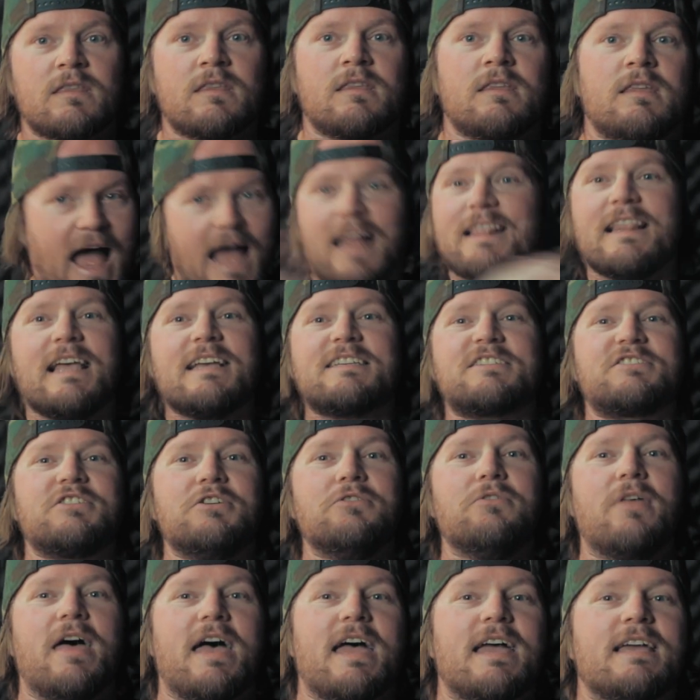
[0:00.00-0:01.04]
and let's
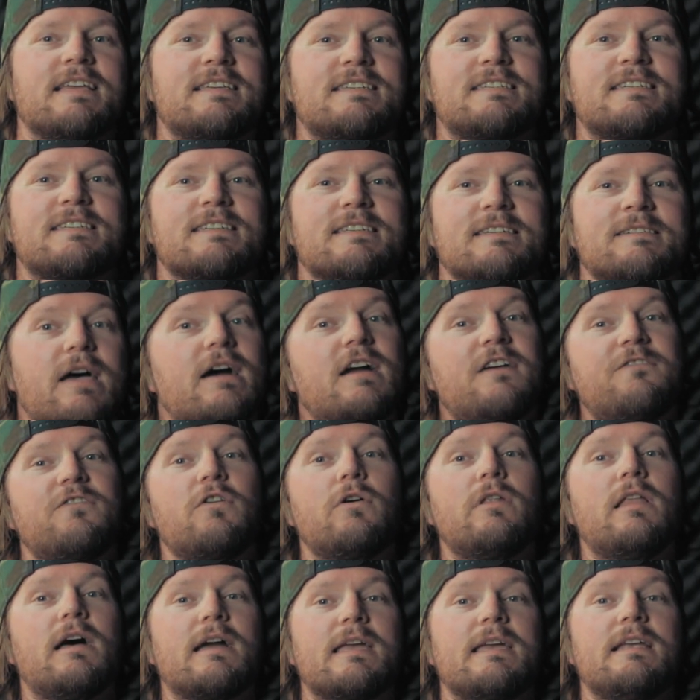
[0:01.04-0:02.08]
do this. Now if
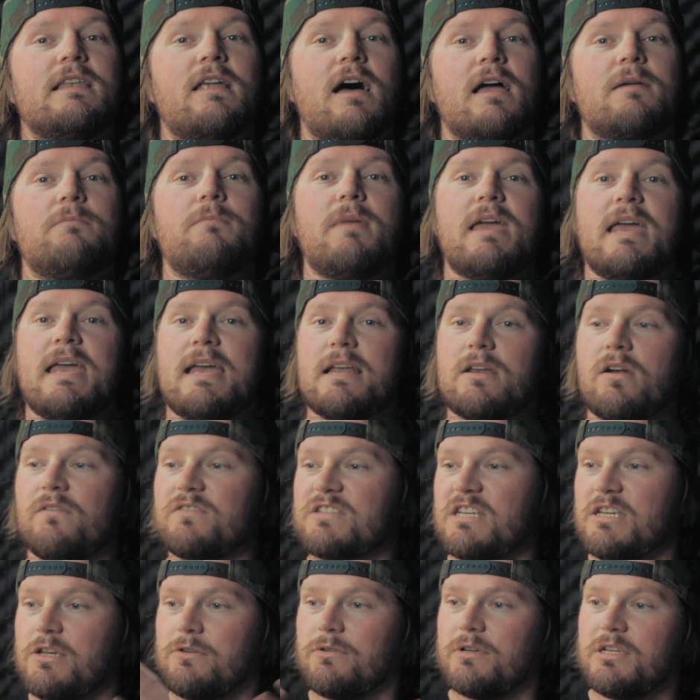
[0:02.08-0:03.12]
you're lucky like me and
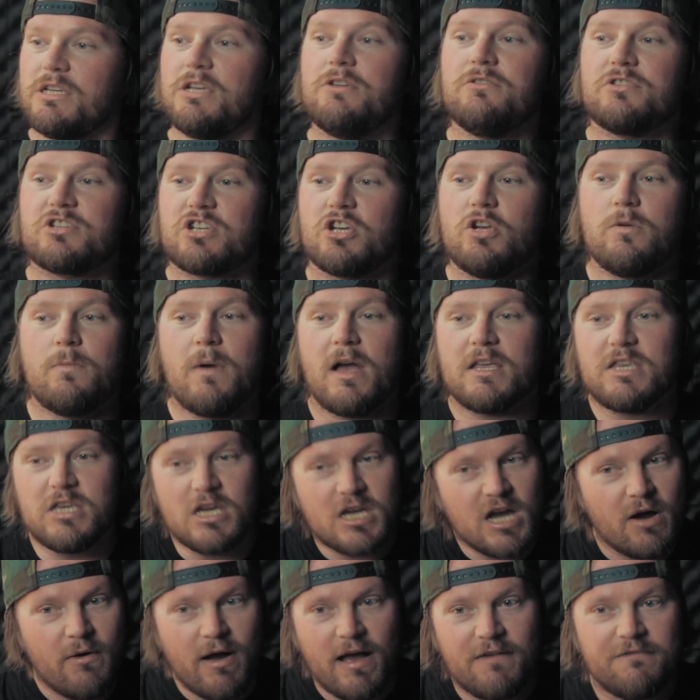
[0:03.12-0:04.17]
obviously you're a YouTuber,
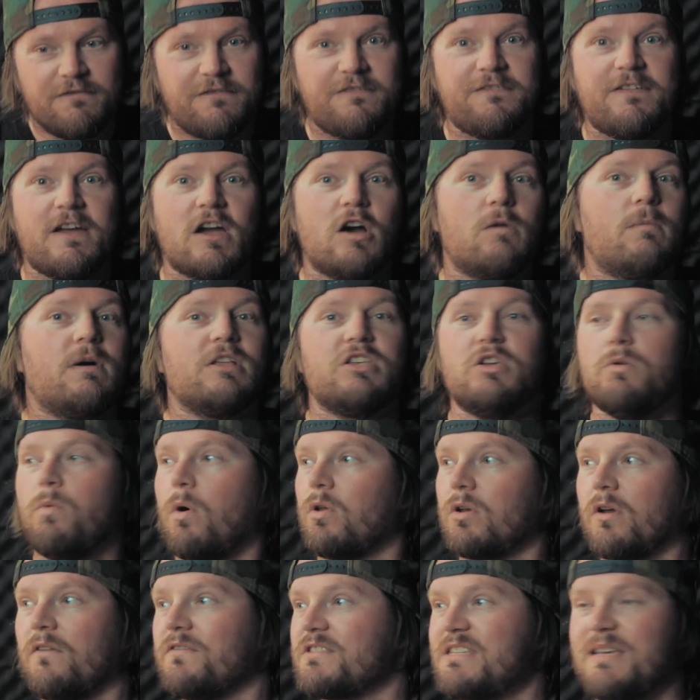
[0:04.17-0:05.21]
you go out and film and you
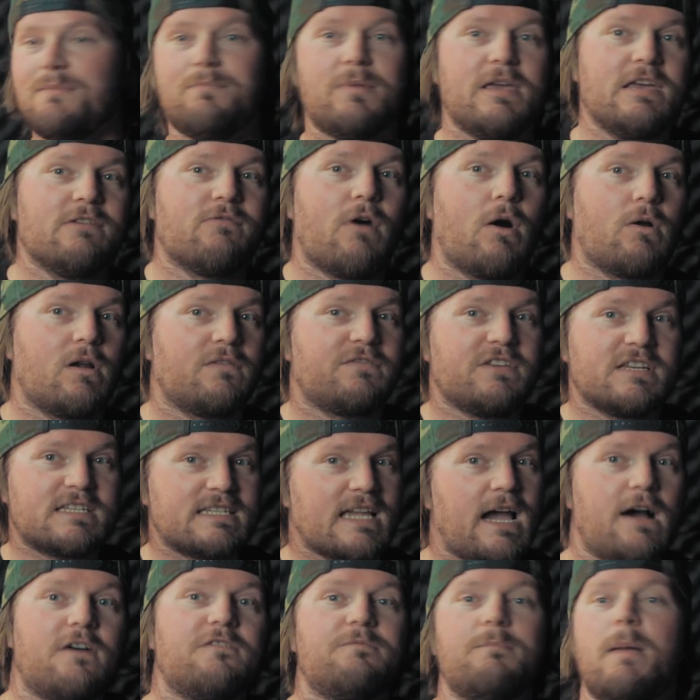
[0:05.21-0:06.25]
want obviously B-roll of
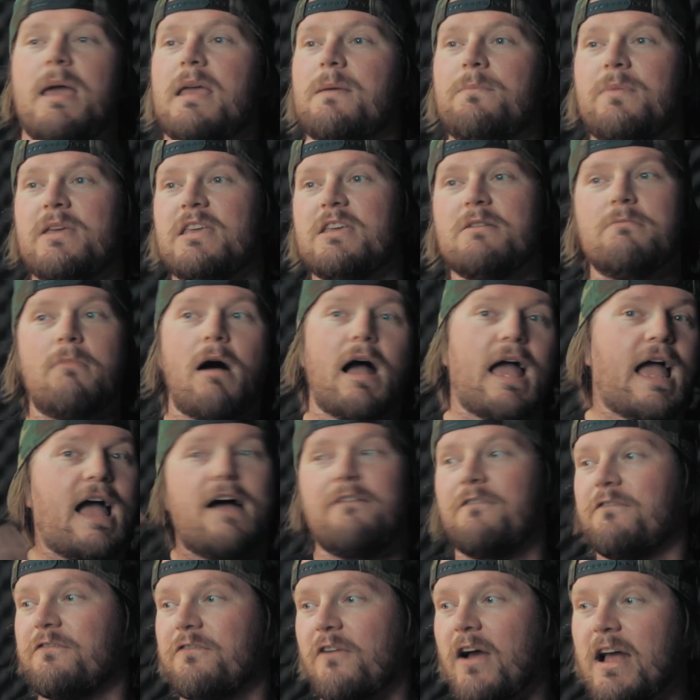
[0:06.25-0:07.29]
yourself maybe, you might
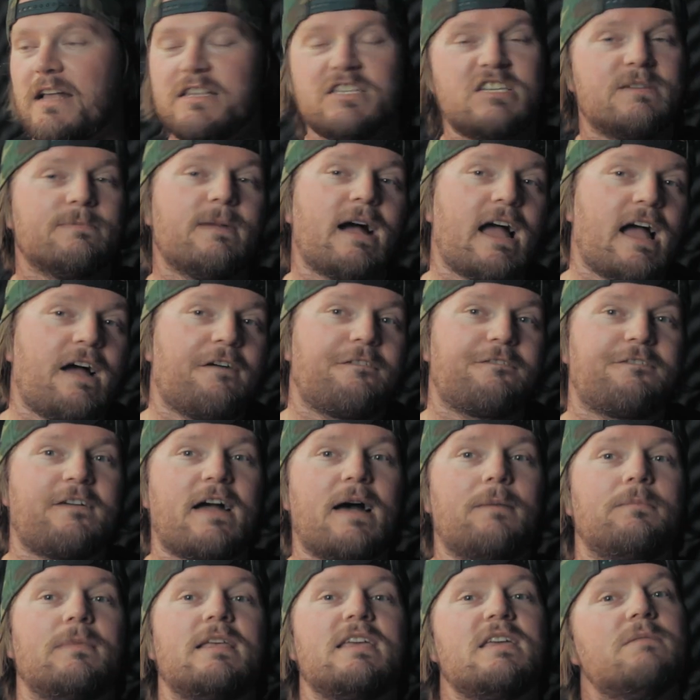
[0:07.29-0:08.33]
have friends, you might have
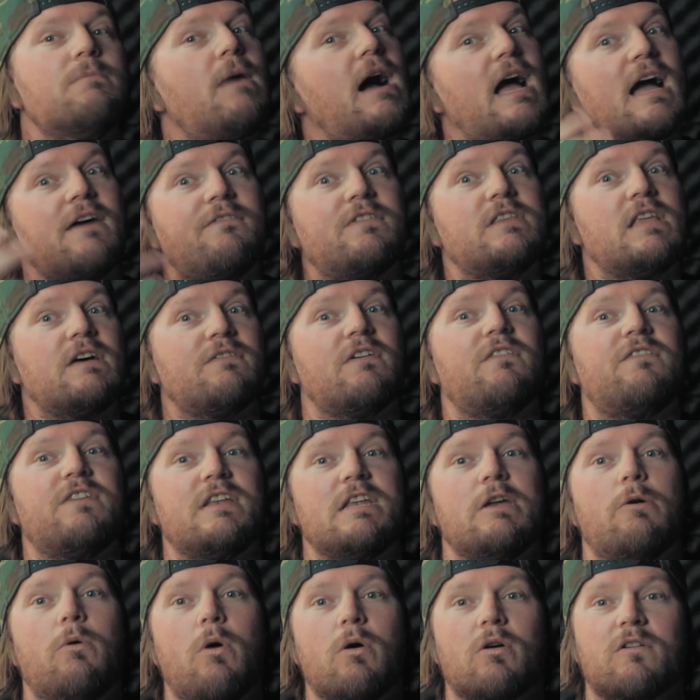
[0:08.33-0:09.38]
family, you might have another
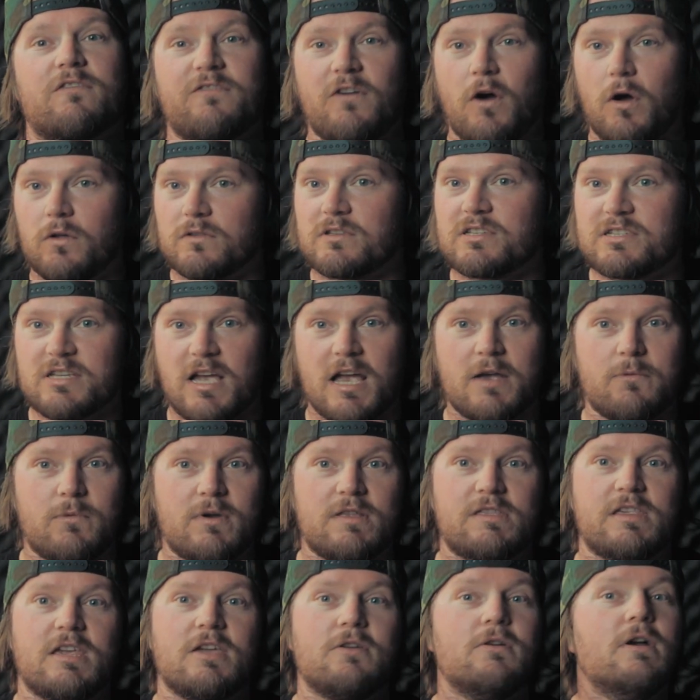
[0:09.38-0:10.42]
videographer on site
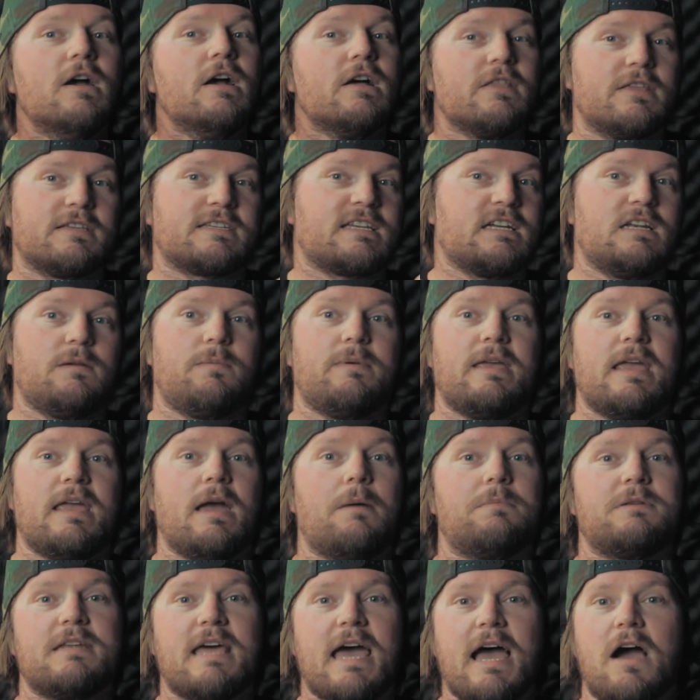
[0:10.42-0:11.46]
with you that's going to be
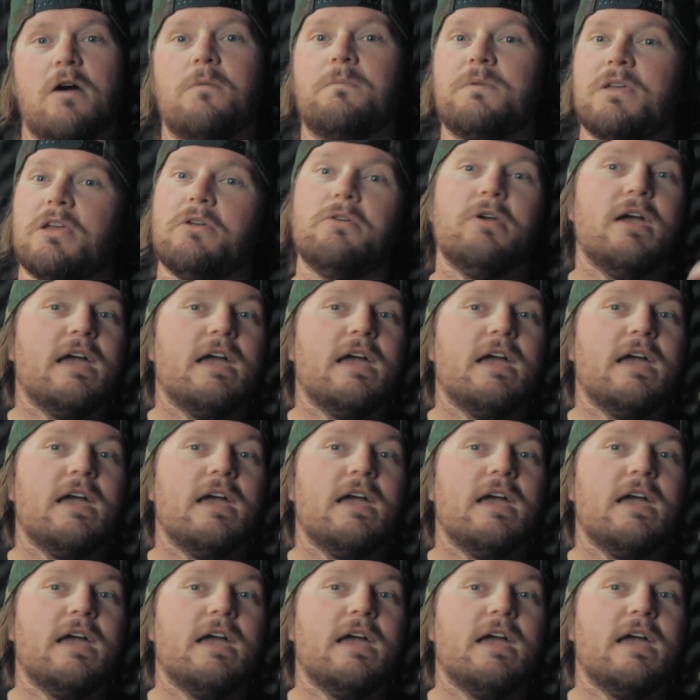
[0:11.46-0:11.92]
able to help you